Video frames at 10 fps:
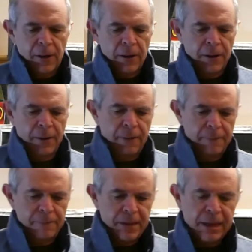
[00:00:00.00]

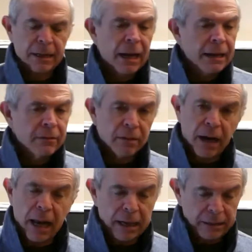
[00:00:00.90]
Um, and I
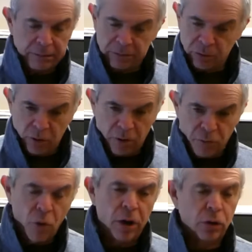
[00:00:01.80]
try to
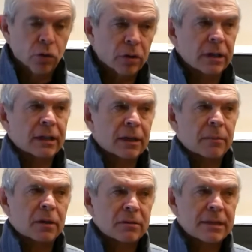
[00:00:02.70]
avoid talking
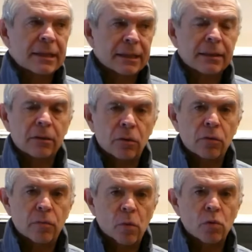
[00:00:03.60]
about second
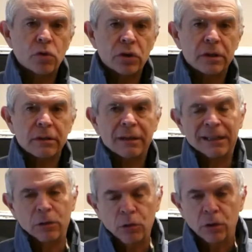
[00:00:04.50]
law of motion
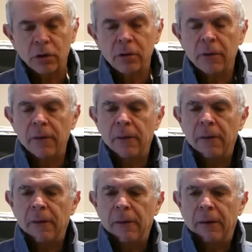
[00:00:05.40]
at all,
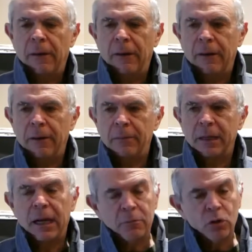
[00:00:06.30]
uh,
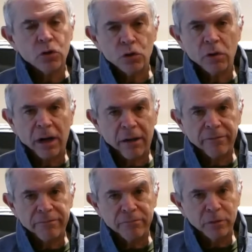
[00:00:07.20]
when I'm not sure I
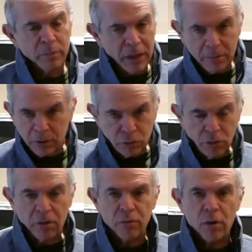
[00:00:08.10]
would be able
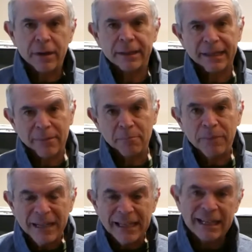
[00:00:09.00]
to avoid it
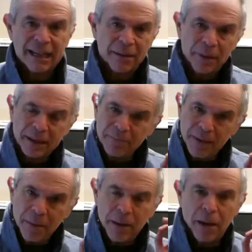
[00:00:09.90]
completely, but
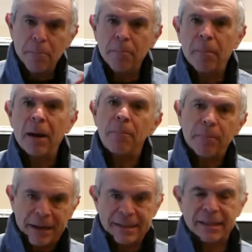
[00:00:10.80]
maybe I, by
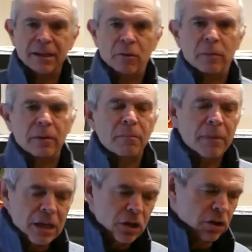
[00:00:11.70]
passing will
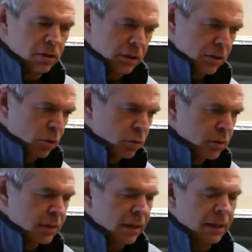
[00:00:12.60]
mention in
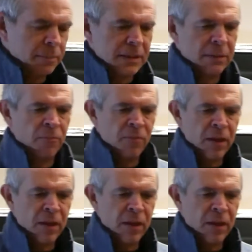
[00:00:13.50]
those clips.